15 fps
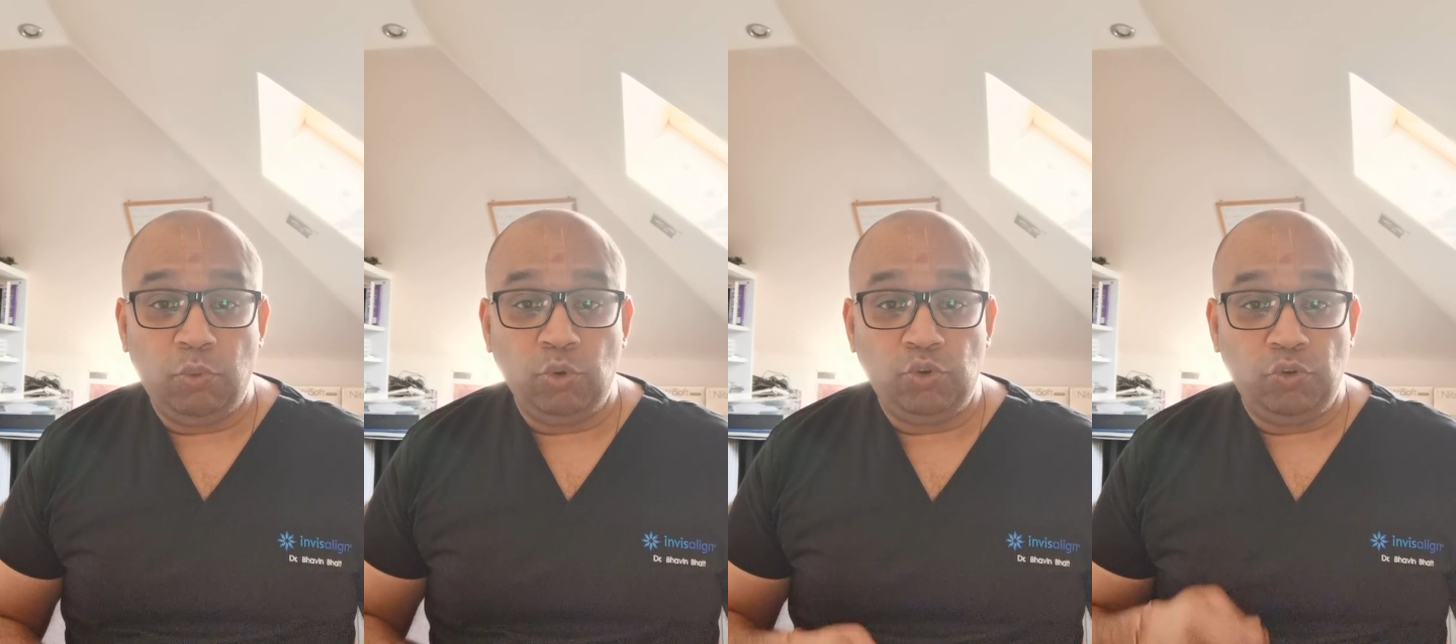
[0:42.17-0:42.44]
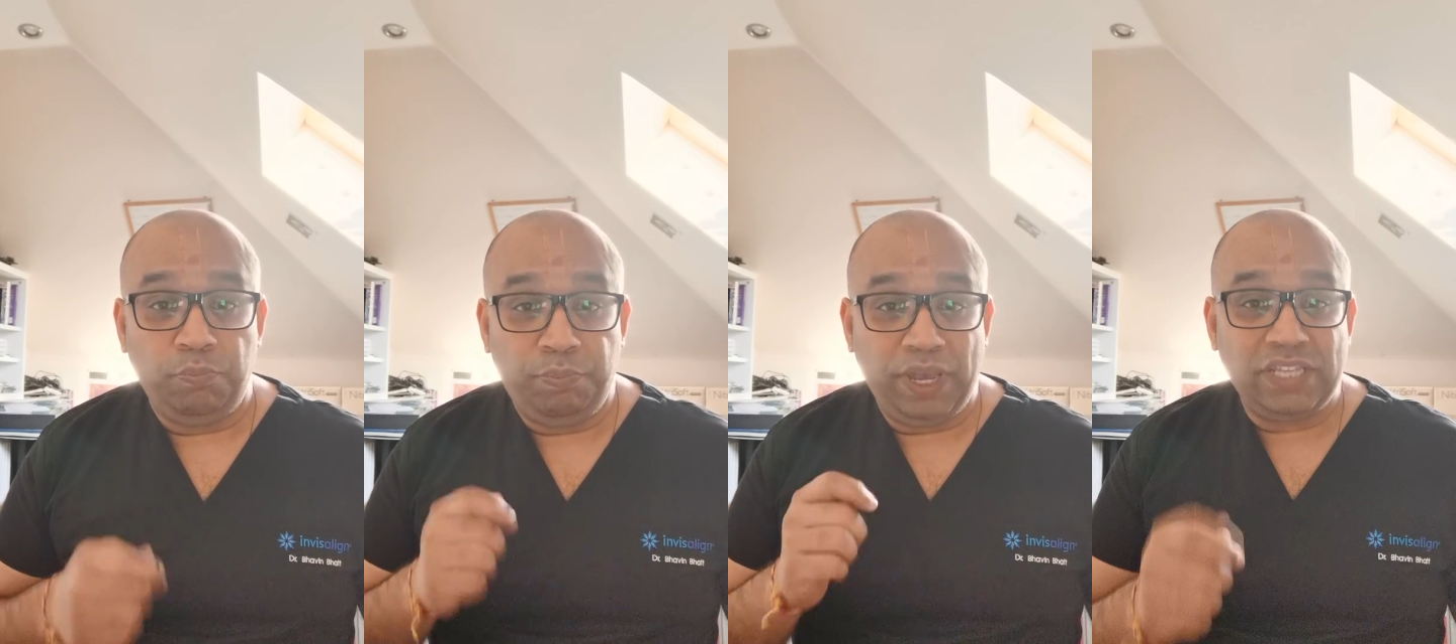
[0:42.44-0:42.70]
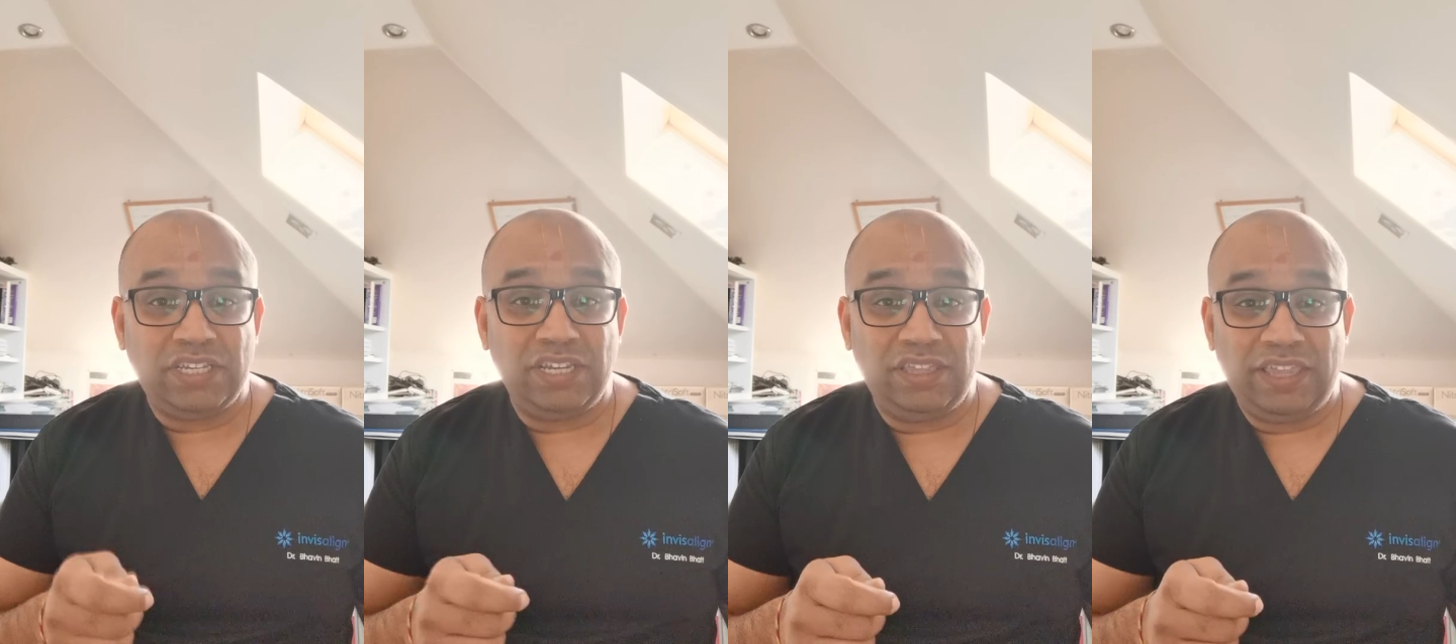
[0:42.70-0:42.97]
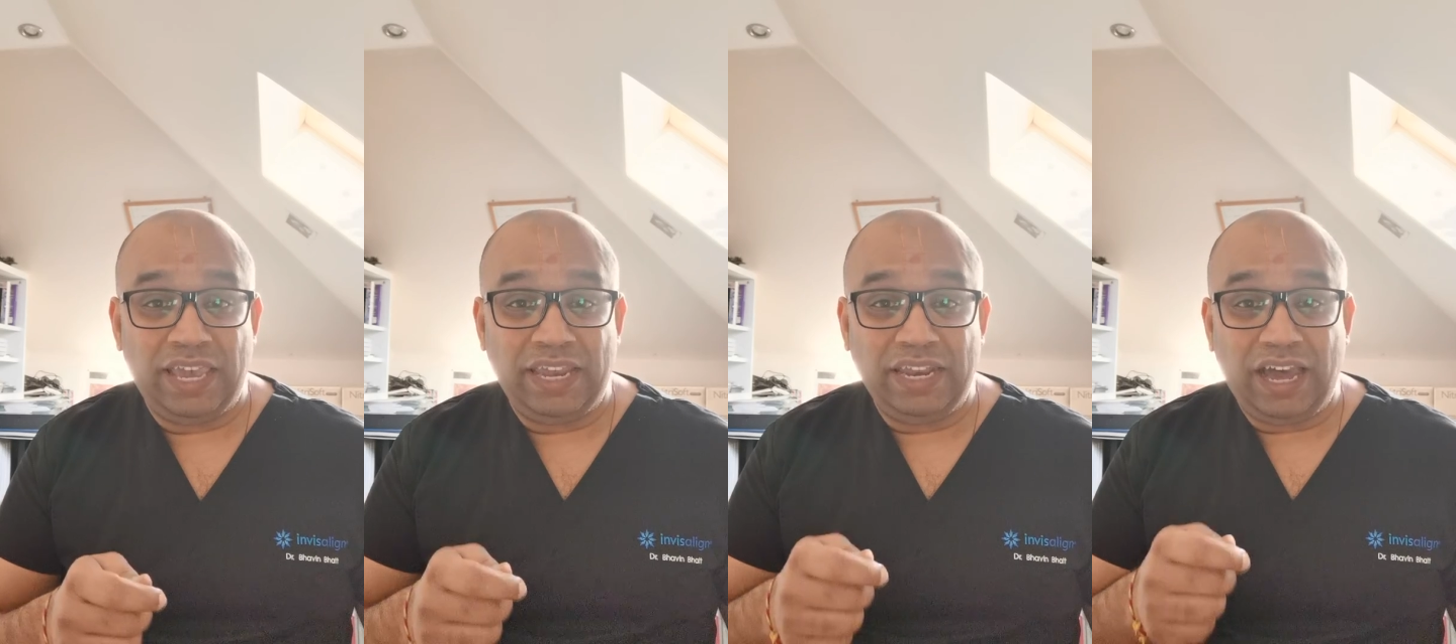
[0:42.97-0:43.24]
will do better
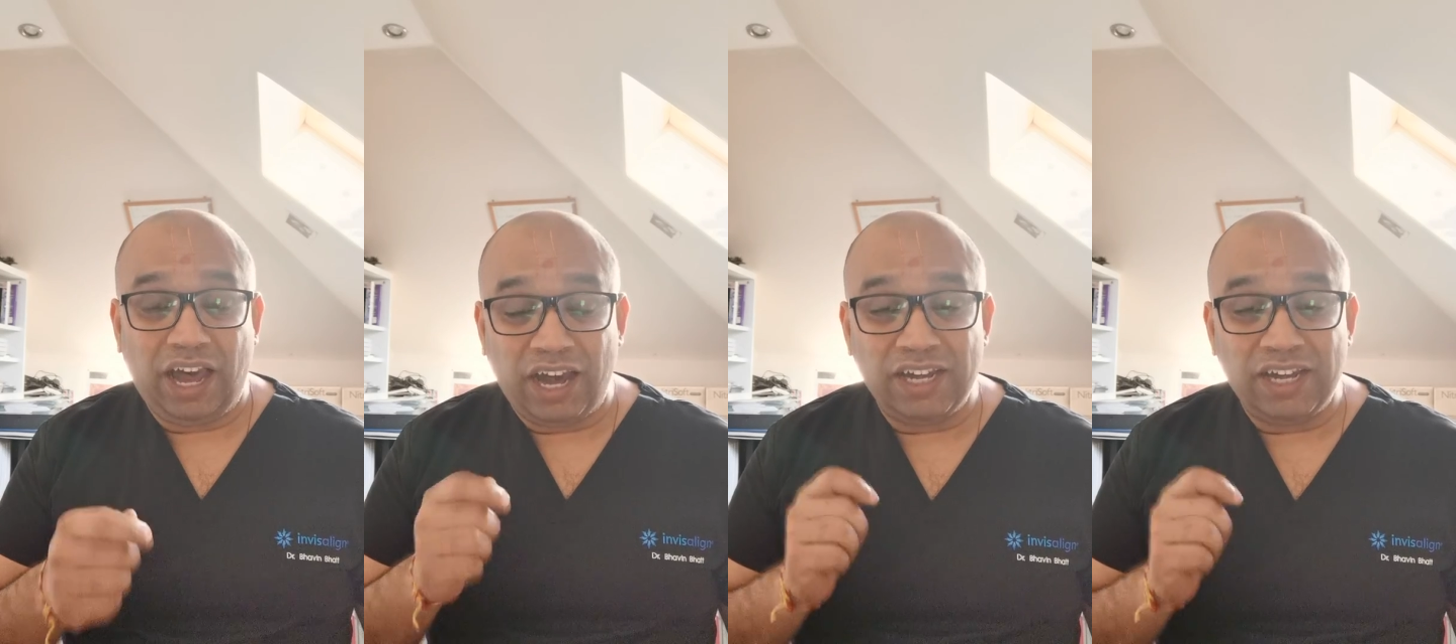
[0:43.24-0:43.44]
than